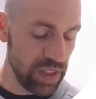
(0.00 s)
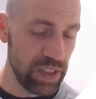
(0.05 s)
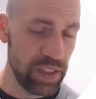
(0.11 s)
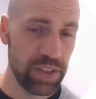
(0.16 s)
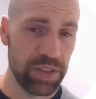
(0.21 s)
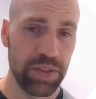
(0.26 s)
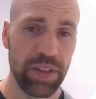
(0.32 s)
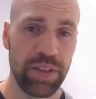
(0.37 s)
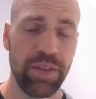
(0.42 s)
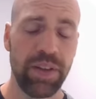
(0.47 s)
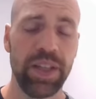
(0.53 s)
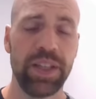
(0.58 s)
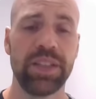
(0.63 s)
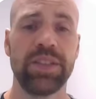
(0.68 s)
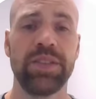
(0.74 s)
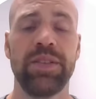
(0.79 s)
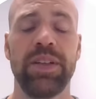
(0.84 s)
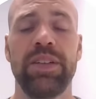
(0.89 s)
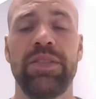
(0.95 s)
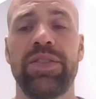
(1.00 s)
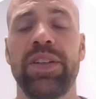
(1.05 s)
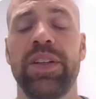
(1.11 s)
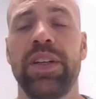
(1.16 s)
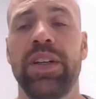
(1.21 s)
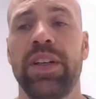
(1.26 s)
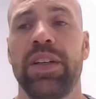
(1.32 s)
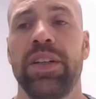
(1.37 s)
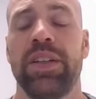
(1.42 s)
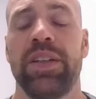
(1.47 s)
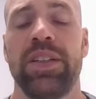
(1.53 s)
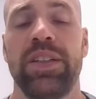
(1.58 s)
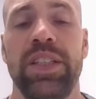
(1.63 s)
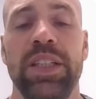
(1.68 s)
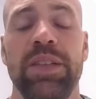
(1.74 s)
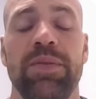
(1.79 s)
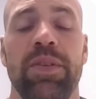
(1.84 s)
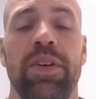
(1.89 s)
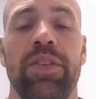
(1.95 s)
it is required to have a
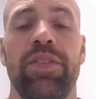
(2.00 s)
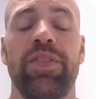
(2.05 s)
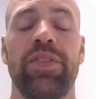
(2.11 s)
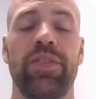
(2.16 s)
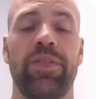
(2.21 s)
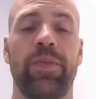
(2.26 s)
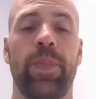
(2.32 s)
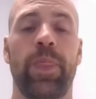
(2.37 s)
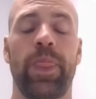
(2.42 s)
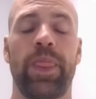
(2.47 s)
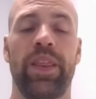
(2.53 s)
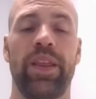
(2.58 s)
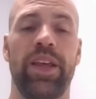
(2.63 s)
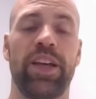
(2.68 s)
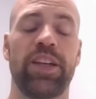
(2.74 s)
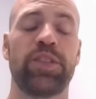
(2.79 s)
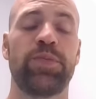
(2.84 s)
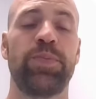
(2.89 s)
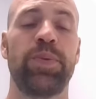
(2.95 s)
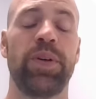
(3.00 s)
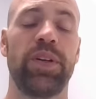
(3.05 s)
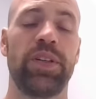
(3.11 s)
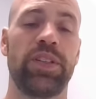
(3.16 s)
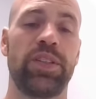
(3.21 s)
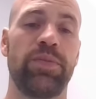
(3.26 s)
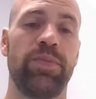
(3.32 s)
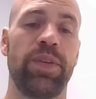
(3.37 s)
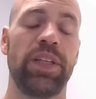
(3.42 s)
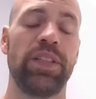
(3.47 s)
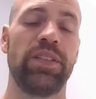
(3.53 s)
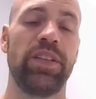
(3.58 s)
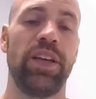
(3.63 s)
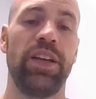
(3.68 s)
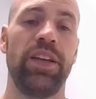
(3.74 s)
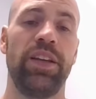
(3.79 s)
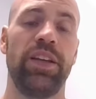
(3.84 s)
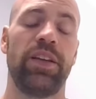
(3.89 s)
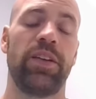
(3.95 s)
team of experts
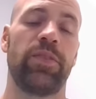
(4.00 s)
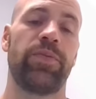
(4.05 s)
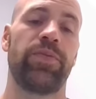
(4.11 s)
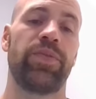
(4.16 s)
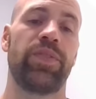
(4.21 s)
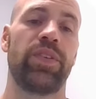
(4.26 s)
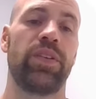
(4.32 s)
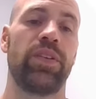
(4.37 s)
maintaining